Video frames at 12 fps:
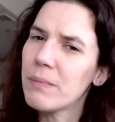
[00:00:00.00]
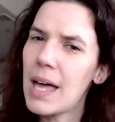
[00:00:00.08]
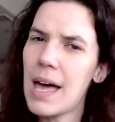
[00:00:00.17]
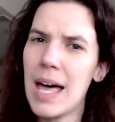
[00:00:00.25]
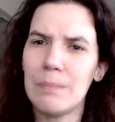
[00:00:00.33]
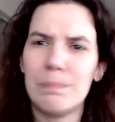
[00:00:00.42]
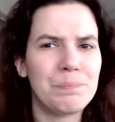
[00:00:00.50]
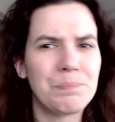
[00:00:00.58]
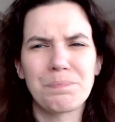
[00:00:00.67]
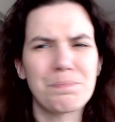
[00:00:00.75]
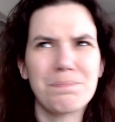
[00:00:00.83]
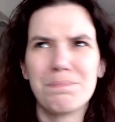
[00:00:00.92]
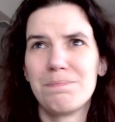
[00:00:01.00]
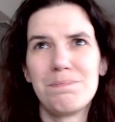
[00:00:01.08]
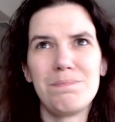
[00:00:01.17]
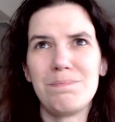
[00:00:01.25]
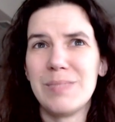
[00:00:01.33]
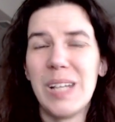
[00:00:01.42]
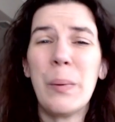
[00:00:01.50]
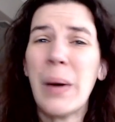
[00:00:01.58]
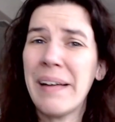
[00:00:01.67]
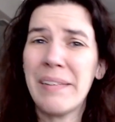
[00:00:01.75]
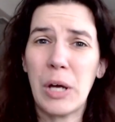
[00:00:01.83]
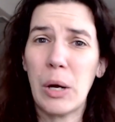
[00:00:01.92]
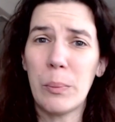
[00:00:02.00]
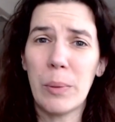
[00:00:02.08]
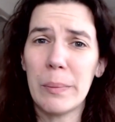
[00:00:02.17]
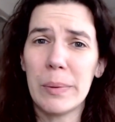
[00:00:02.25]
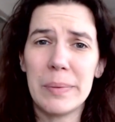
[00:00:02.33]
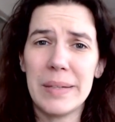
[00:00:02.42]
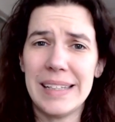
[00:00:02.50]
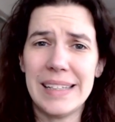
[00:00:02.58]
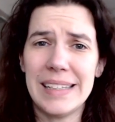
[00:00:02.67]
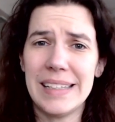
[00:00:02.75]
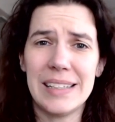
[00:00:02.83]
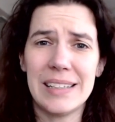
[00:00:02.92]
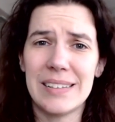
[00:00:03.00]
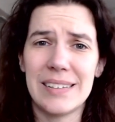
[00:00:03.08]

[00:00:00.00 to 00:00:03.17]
a while ago, probably